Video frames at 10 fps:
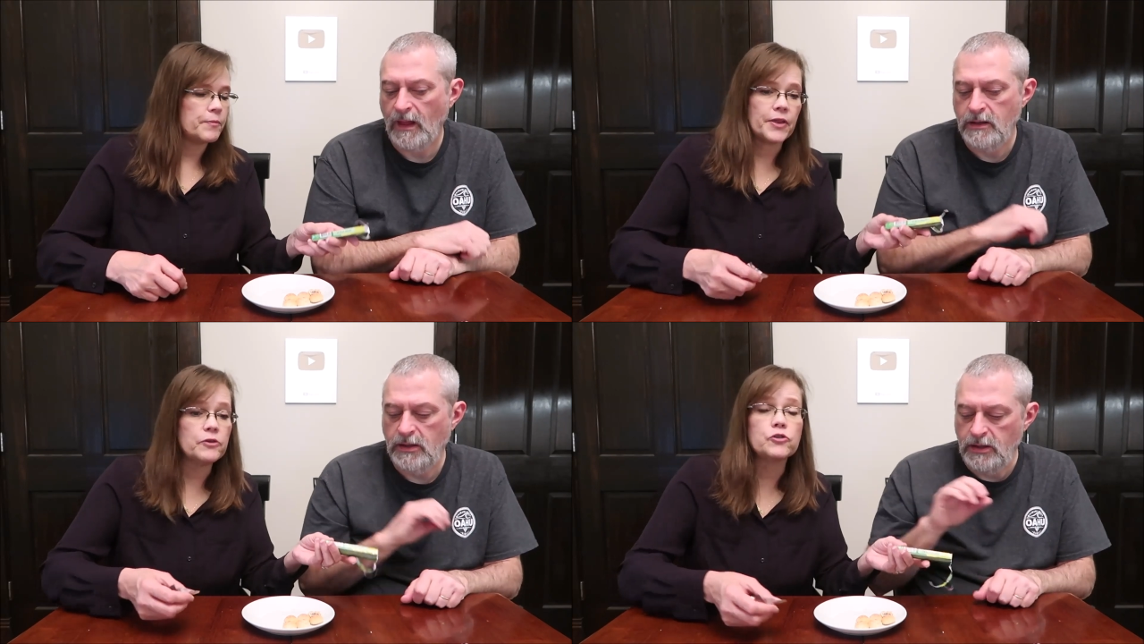
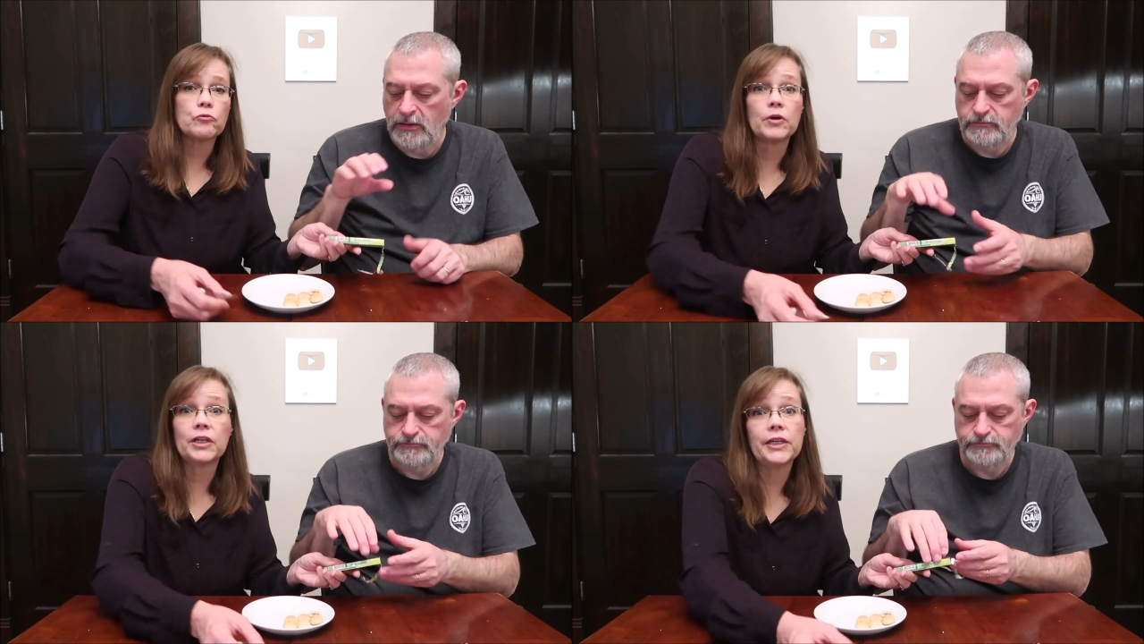Speaker 1: him. Those are
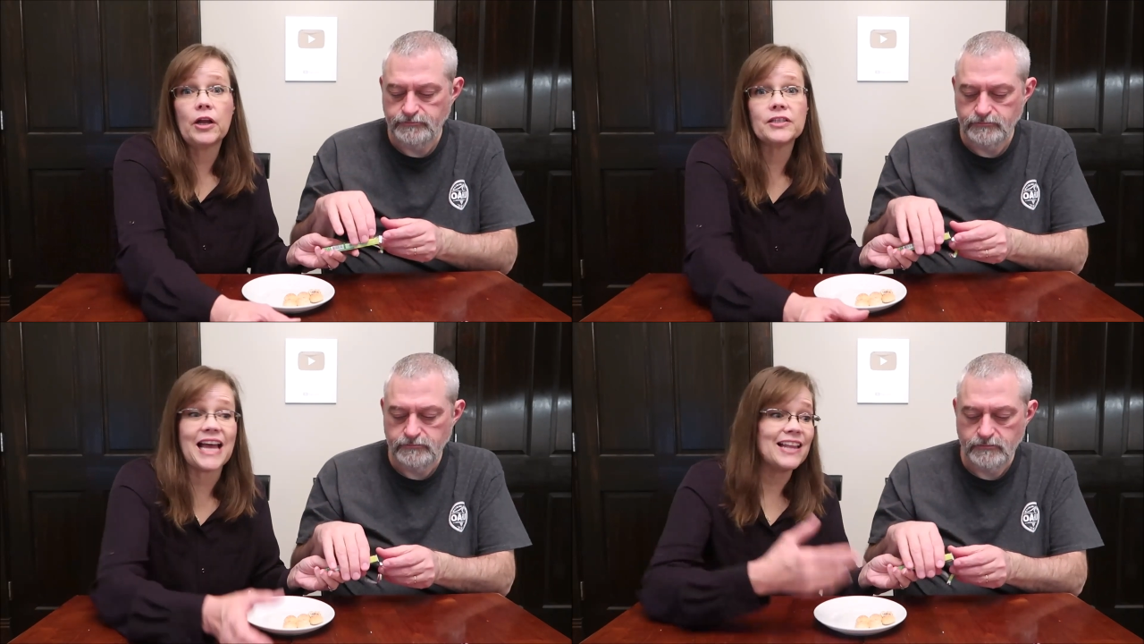really
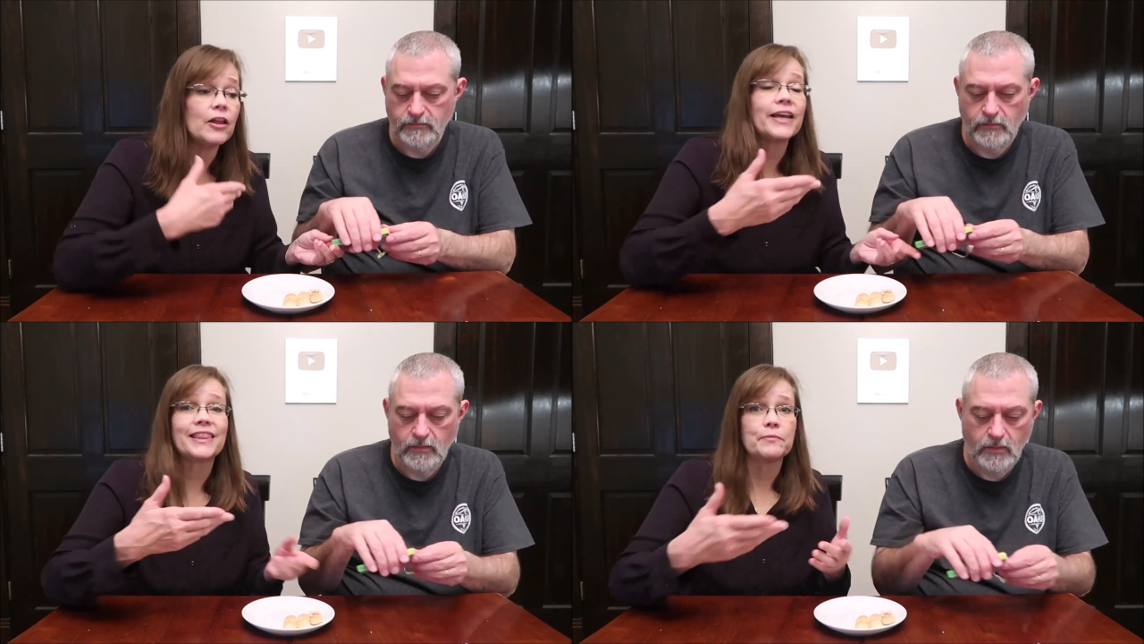nice. I
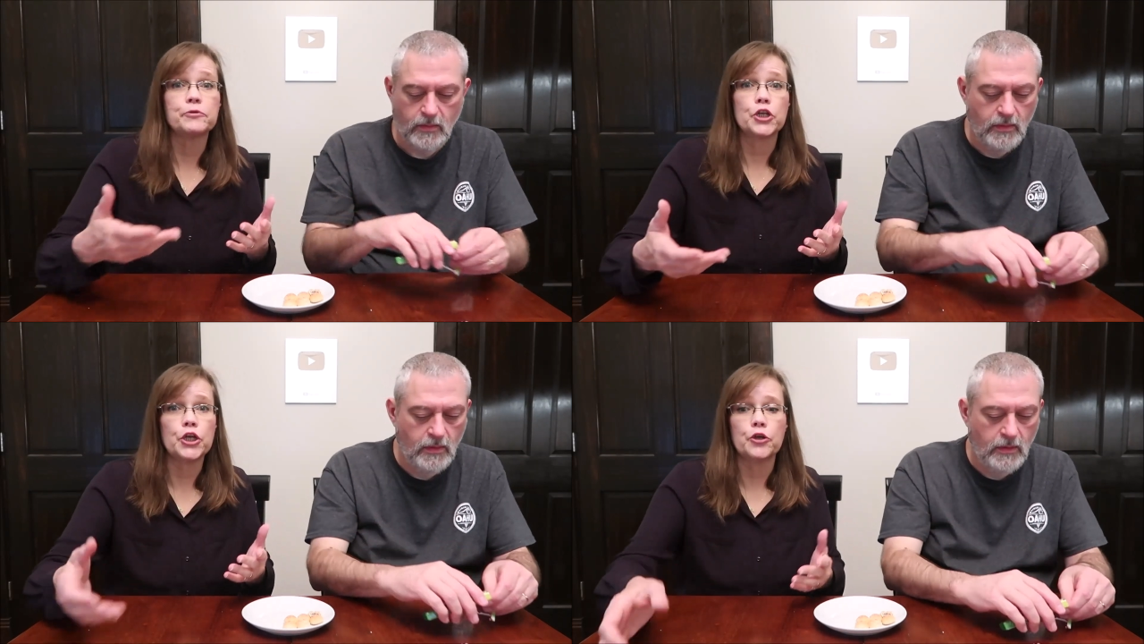like them
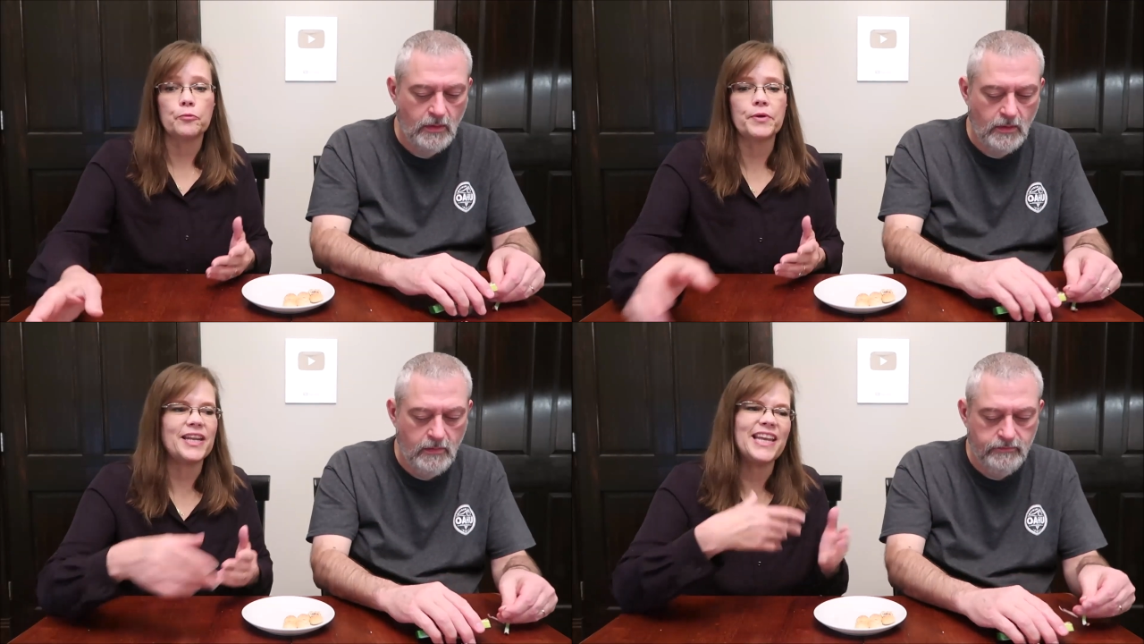
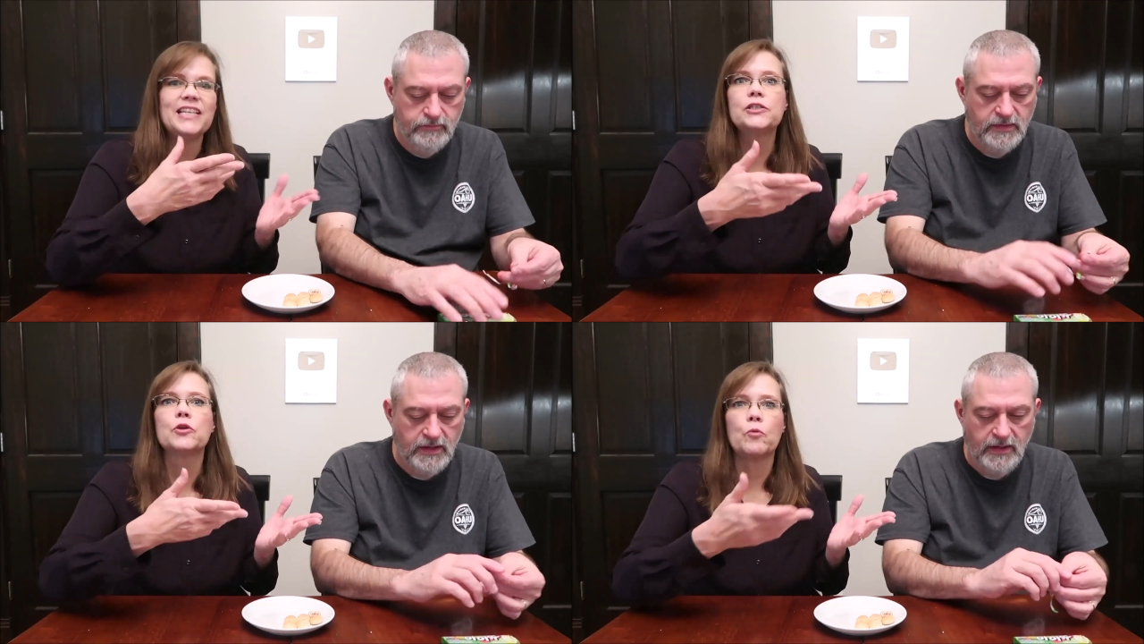too, but
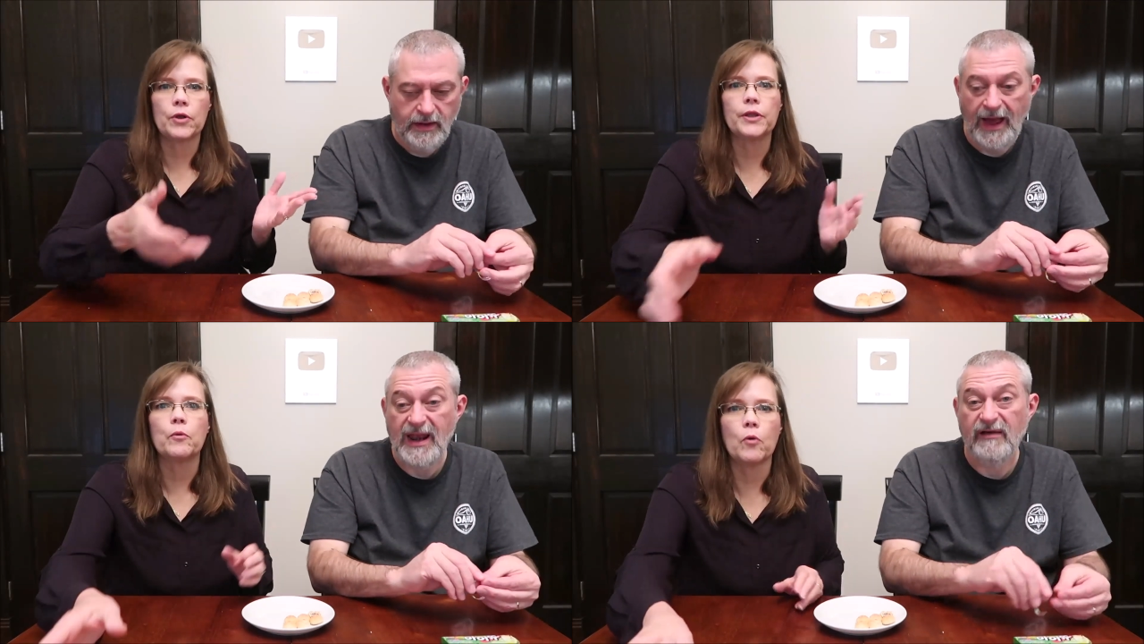he's the
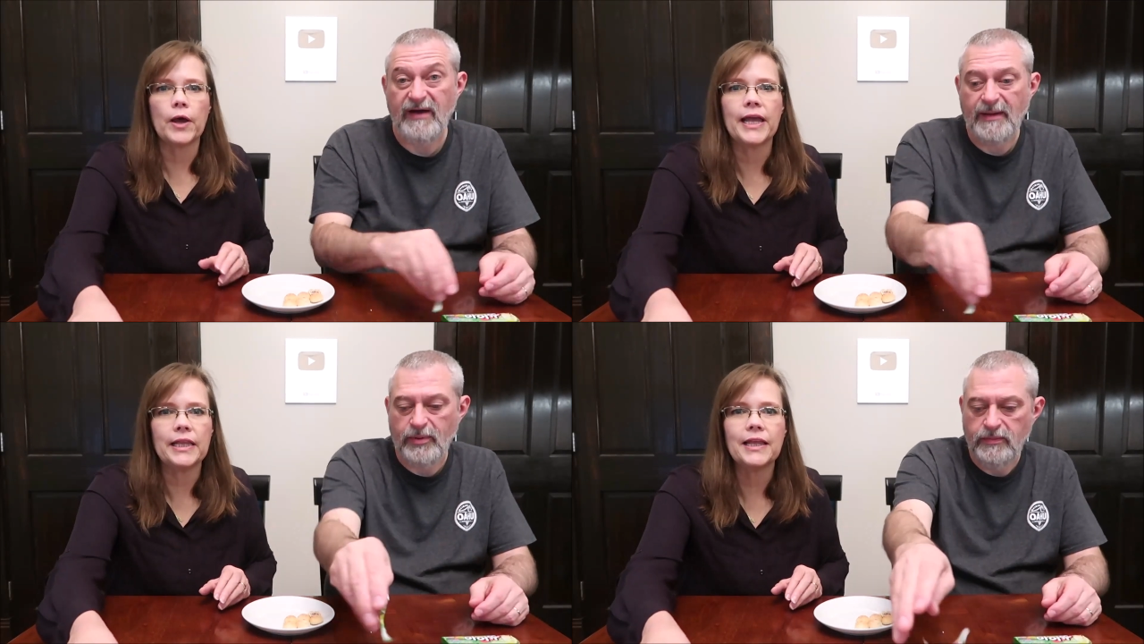one that
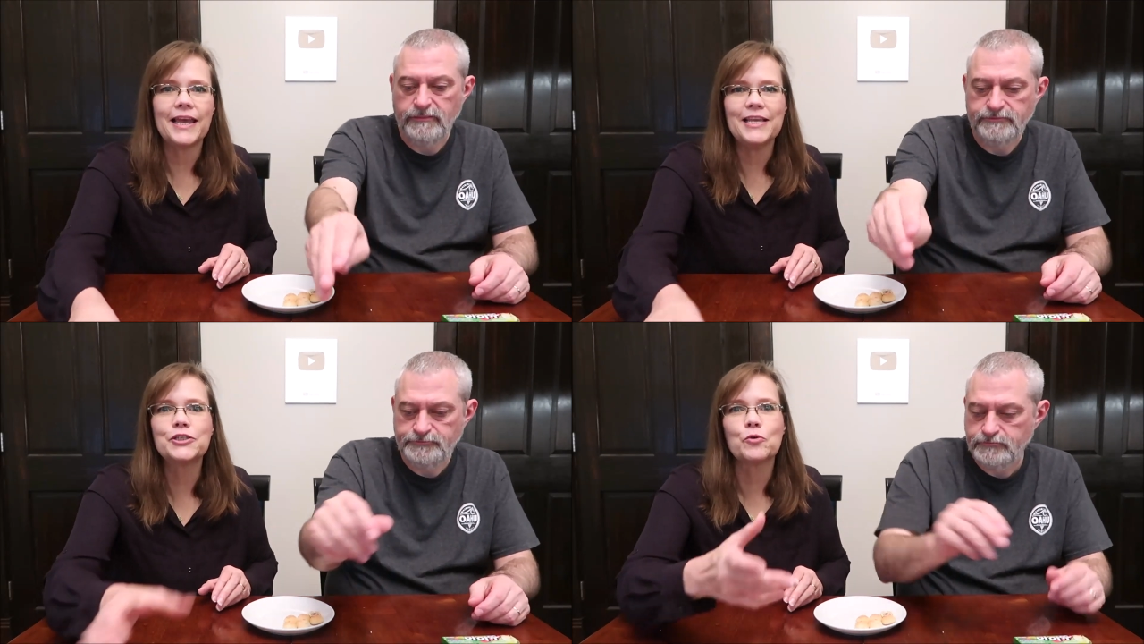will eat,
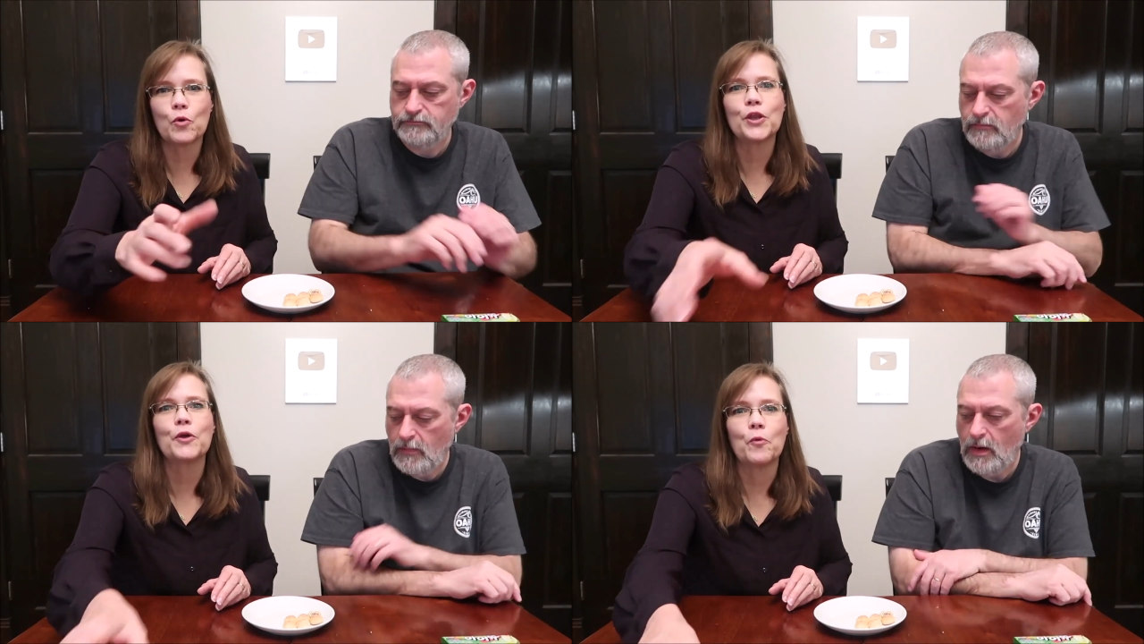he's the
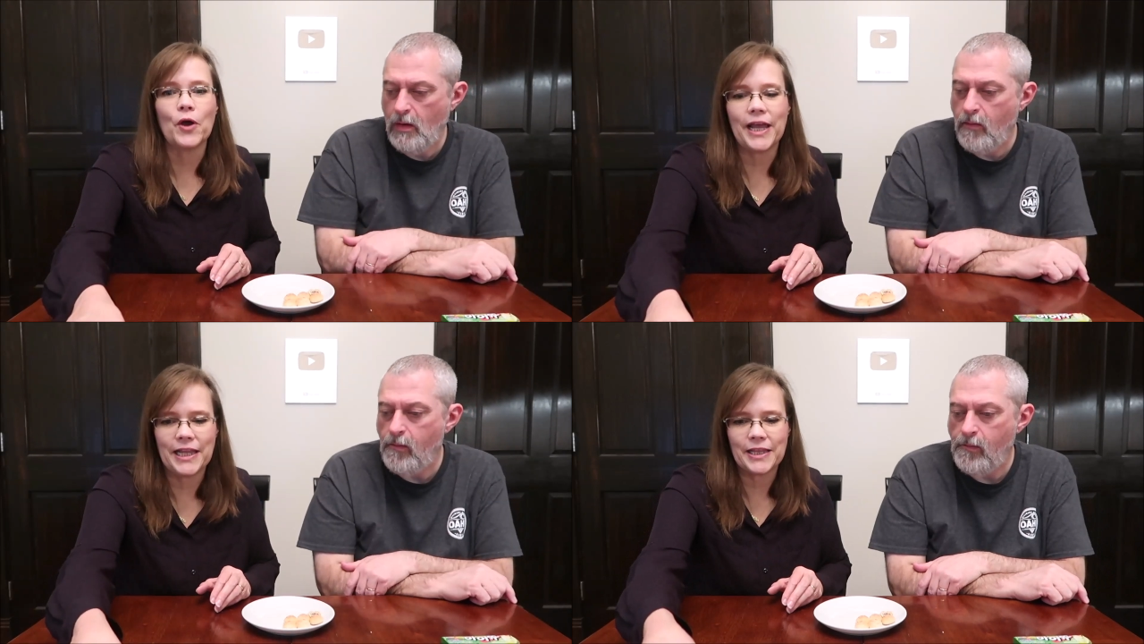one that
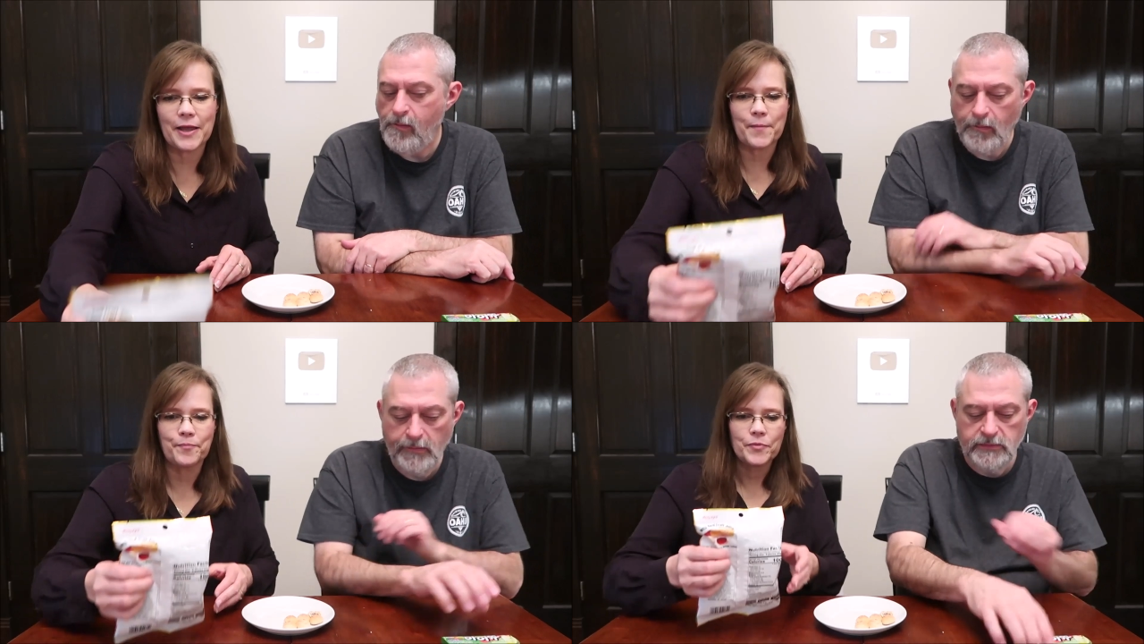will eat
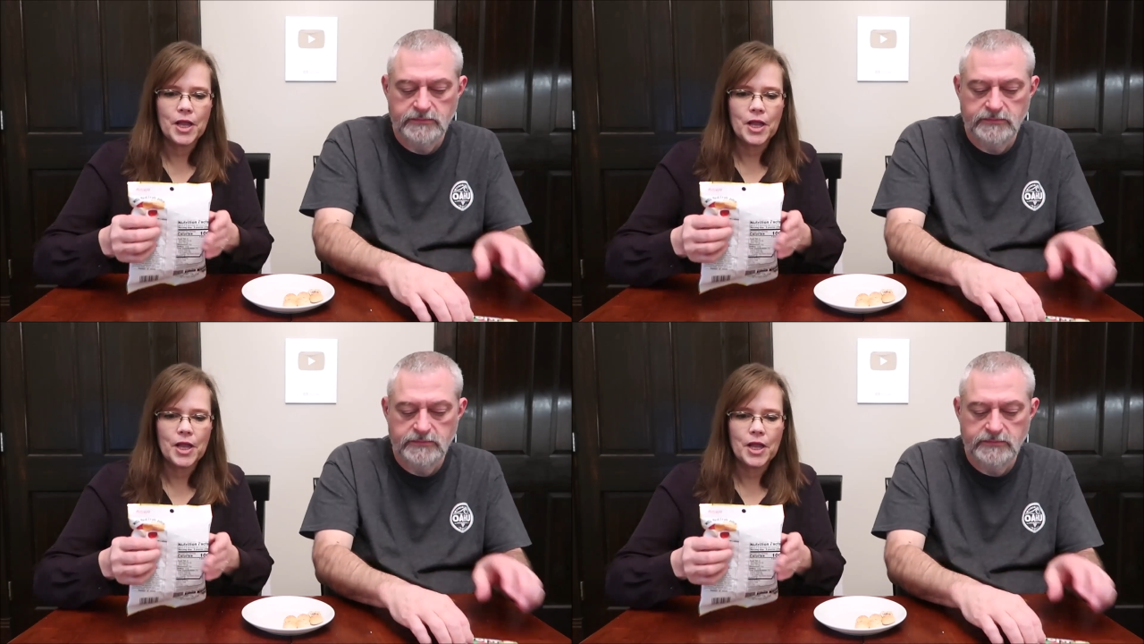them.